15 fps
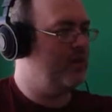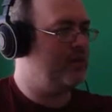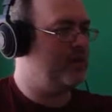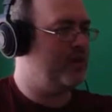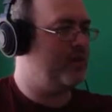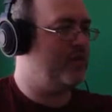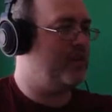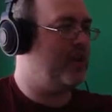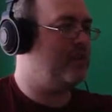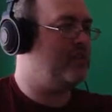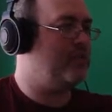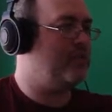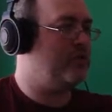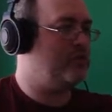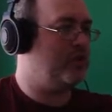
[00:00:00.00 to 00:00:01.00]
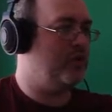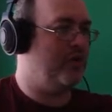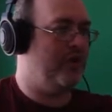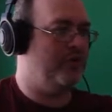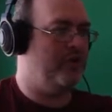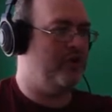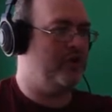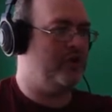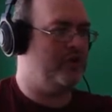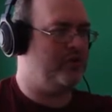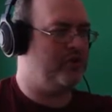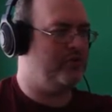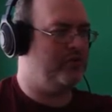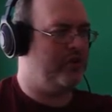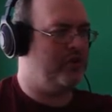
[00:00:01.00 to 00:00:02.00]
You still retain some control while falling or
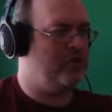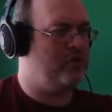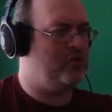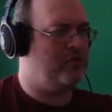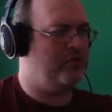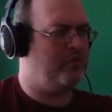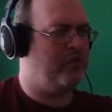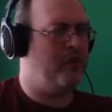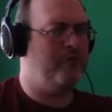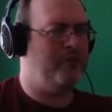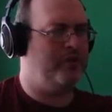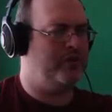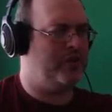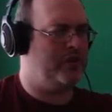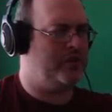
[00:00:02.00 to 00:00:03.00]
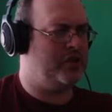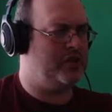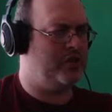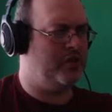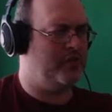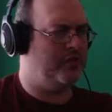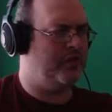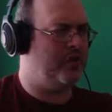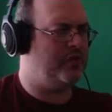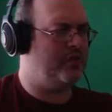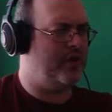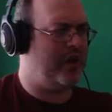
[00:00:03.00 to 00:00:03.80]
jumping. Use your movement to adjust your fall